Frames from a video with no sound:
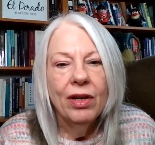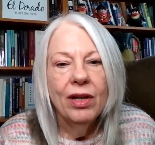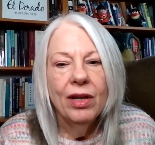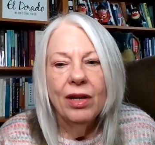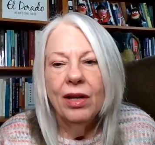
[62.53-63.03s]

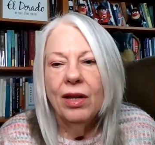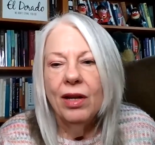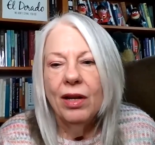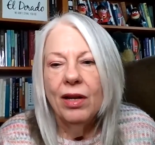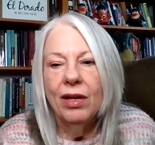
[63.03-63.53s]

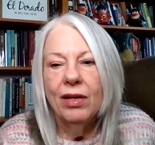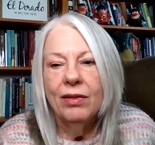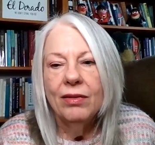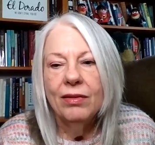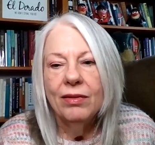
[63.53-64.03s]

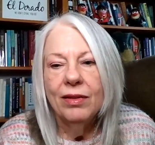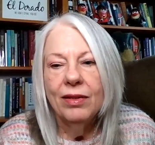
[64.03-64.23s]
Nothing is said.